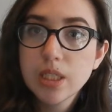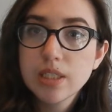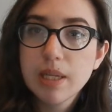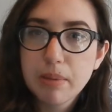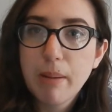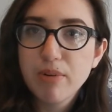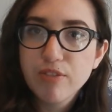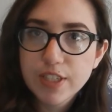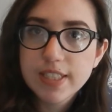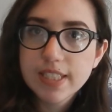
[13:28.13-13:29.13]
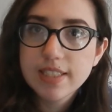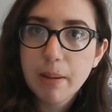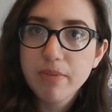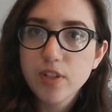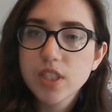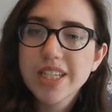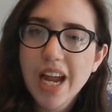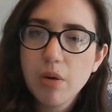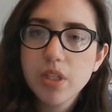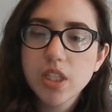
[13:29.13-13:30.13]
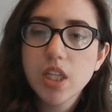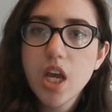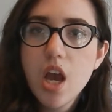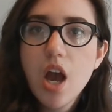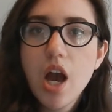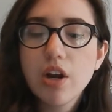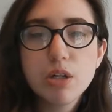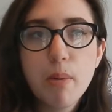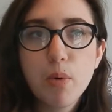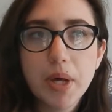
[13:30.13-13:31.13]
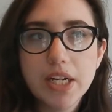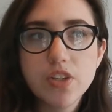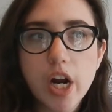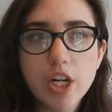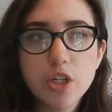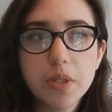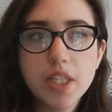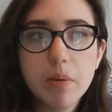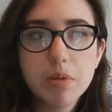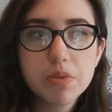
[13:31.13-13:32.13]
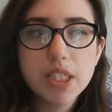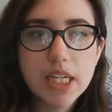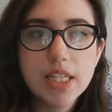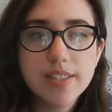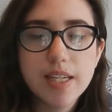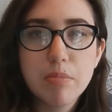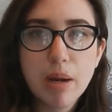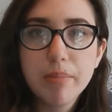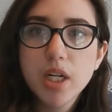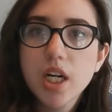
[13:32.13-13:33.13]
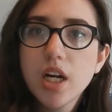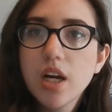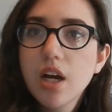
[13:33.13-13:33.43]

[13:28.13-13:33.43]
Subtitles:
September 1st and December 1st. Like, not really, I don't remember when I started doing that, but it was like in September.